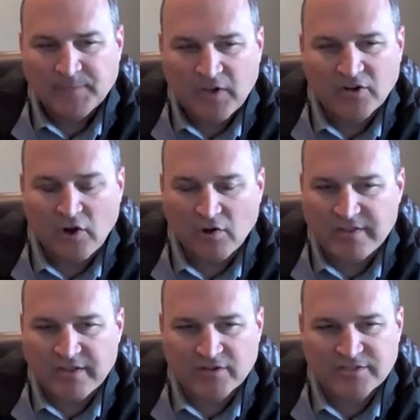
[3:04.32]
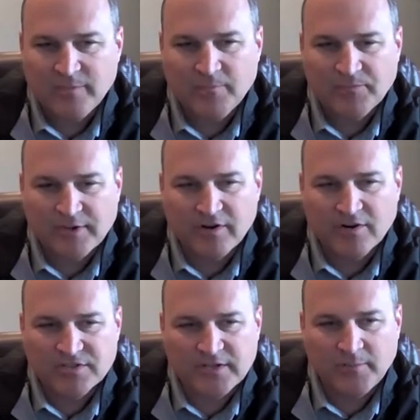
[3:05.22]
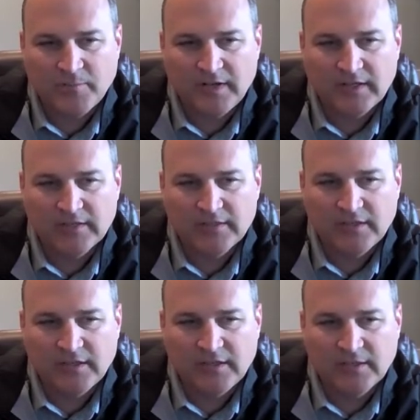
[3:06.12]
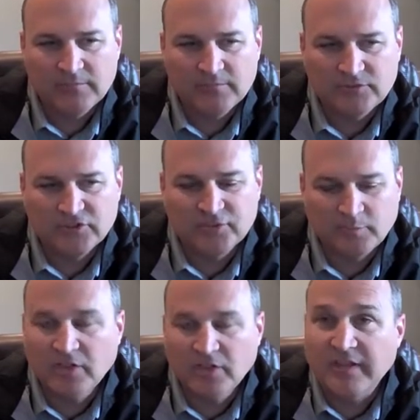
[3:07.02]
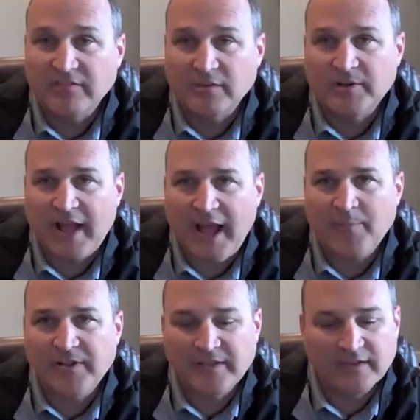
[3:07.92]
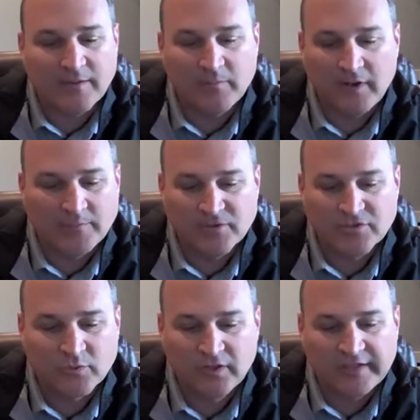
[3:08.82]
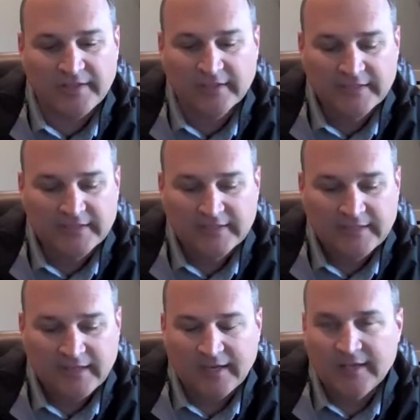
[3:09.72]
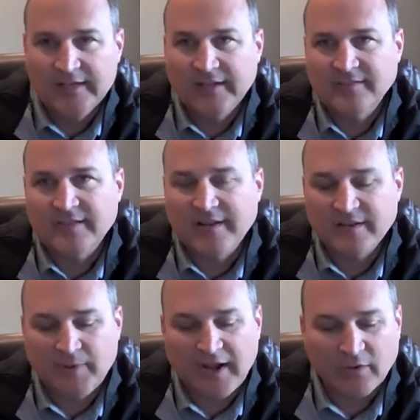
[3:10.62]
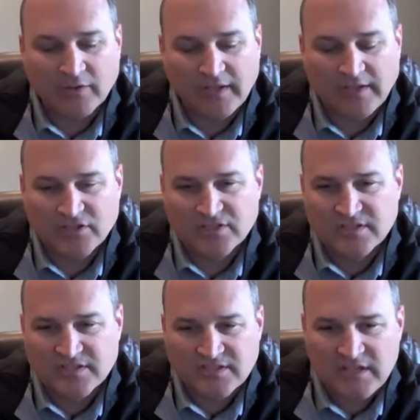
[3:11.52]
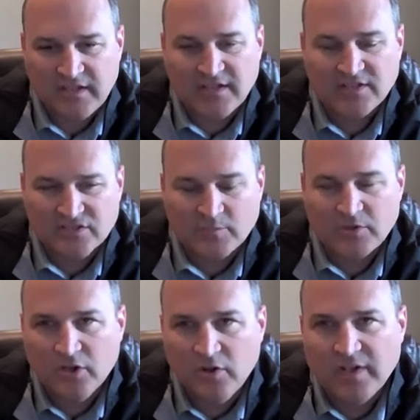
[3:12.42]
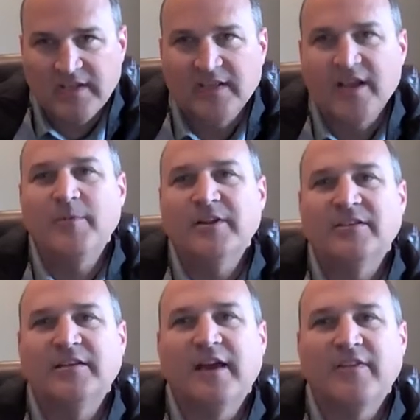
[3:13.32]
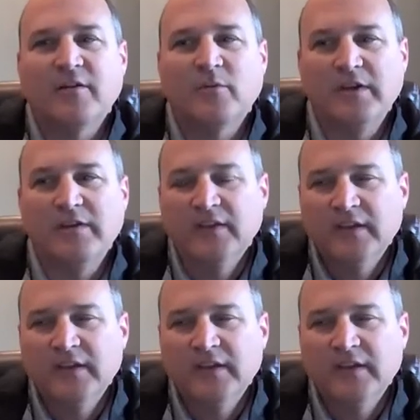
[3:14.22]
here in Kearney, there are some just some good things that have been happening that I'm just really excited about, and just to see some unity coming together. We've